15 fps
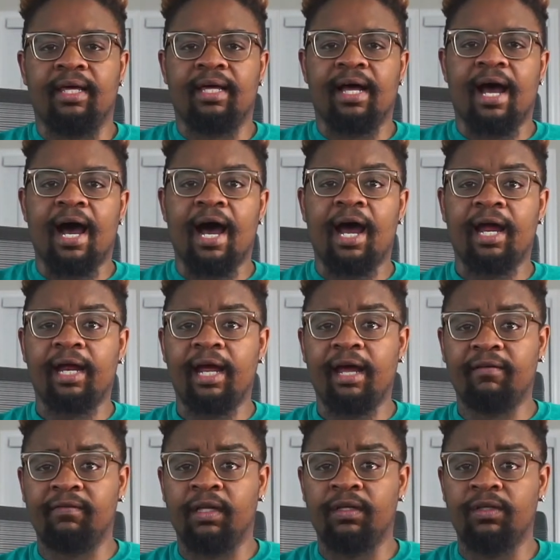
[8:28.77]
I
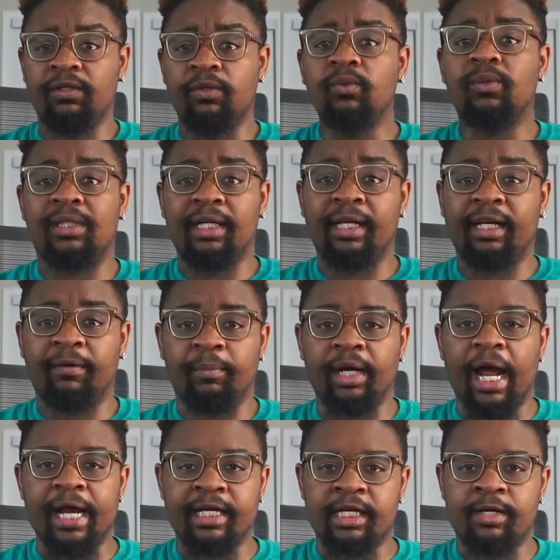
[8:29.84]
have used it in, but
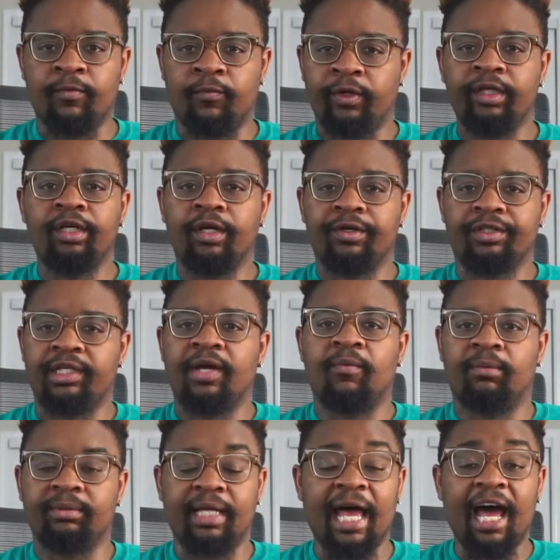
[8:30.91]
I didn't really understand what
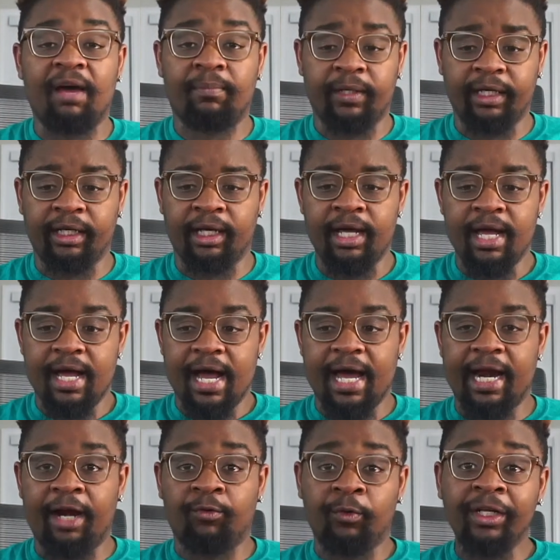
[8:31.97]
was happening, and
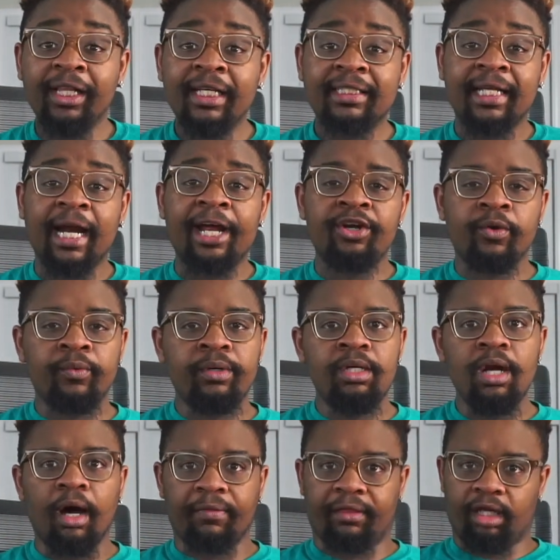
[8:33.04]
I realized that I know
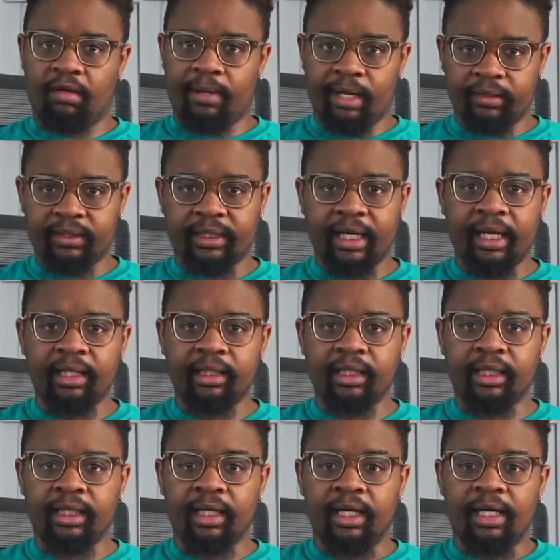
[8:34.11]
nothing about scaling.
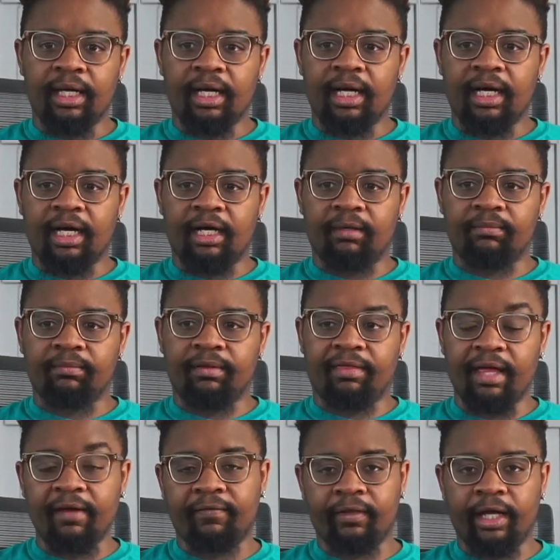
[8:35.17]

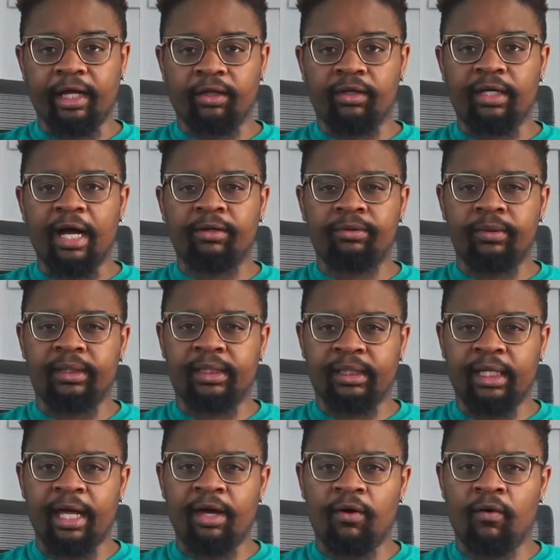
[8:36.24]
Thankfully, I learned how to
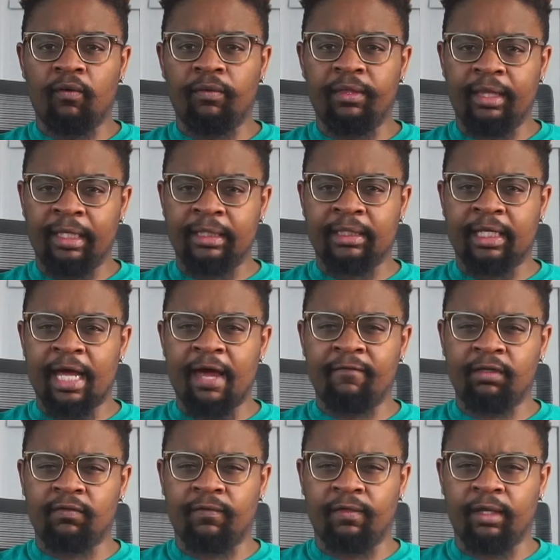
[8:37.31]
scale this
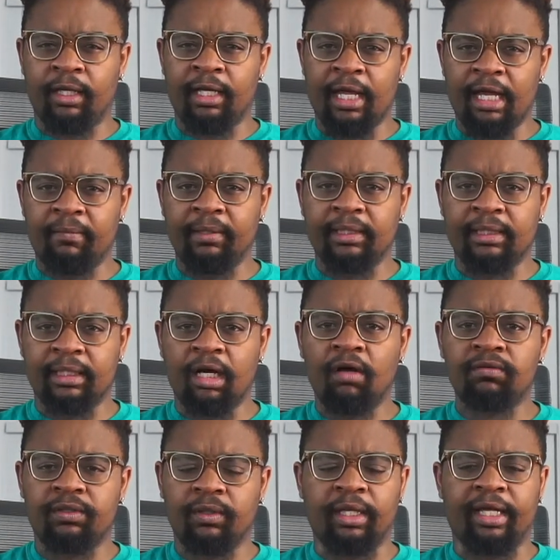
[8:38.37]
canvas for the game itself,
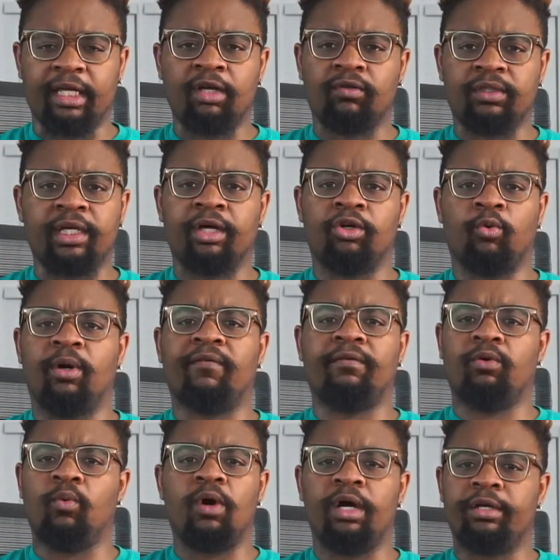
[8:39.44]
so it'll scale to wherever you
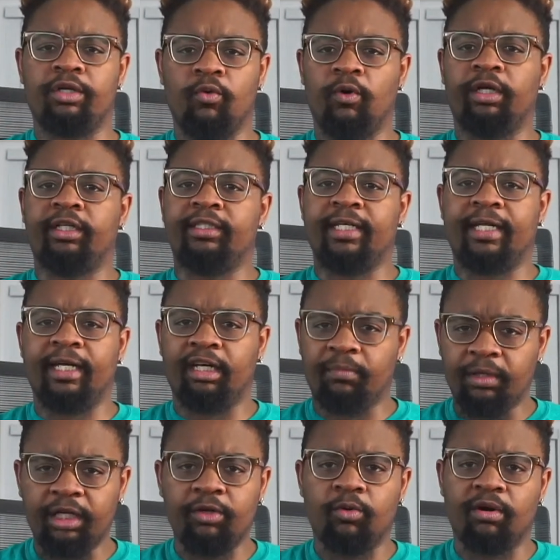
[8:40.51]
want. You want it in
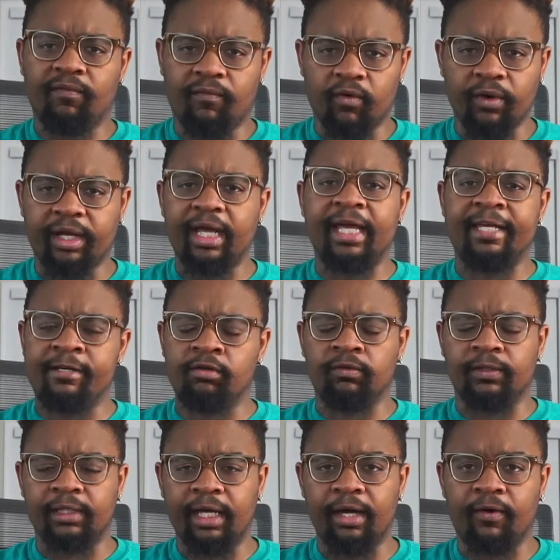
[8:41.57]
1080p, you want it 4K, it'll
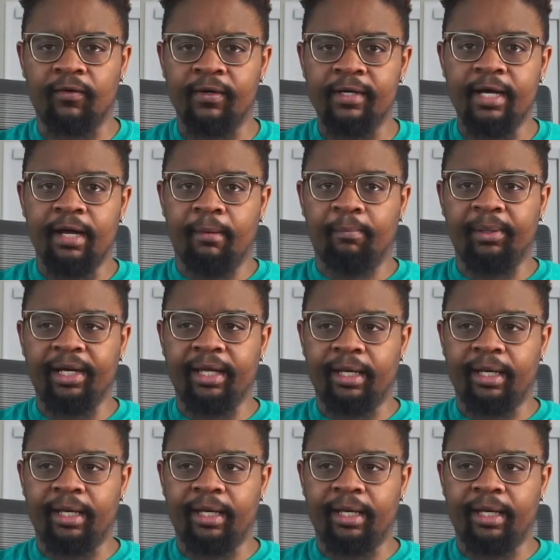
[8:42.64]
scale. But